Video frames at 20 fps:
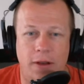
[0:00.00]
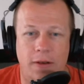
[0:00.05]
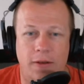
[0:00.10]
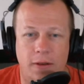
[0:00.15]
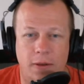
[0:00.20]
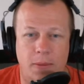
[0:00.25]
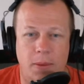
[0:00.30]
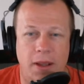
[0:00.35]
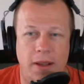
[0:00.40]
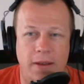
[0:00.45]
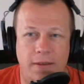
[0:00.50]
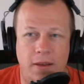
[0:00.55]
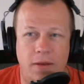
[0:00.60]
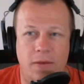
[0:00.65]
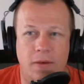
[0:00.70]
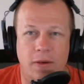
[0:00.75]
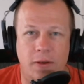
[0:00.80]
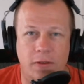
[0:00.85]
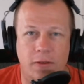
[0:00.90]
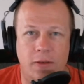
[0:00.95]
into the PC
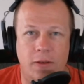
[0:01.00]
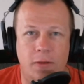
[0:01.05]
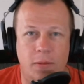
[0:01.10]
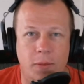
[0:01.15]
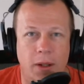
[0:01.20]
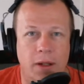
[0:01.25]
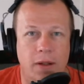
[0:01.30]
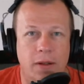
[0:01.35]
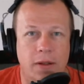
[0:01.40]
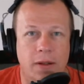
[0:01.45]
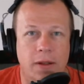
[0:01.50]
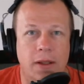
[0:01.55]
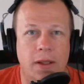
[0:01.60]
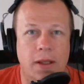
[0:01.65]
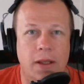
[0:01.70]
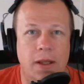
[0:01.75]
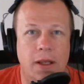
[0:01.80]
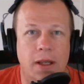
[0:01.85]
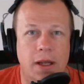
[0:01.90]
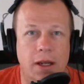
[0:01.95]
version as well,
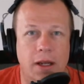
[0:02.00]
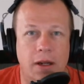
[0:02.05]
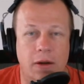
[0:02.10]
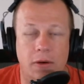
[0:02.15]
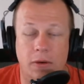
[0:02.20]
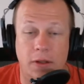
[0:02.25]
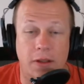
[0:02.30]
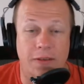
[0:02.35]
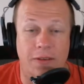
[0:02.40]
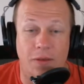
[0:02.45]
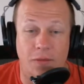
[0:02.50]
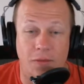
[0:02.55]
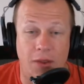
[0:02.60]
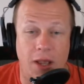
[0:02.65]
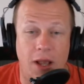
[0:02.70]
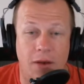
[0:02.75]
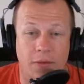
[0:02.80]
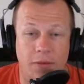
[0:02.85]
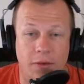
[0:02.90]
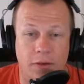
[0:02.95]
uh, or at least the
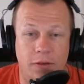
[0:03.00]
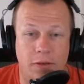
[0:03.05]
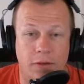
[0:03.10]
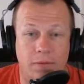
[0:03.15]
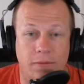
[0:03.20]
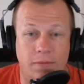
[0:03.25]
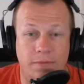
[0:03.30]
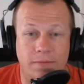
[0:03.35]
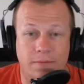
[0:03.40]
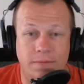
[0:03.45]
VR version.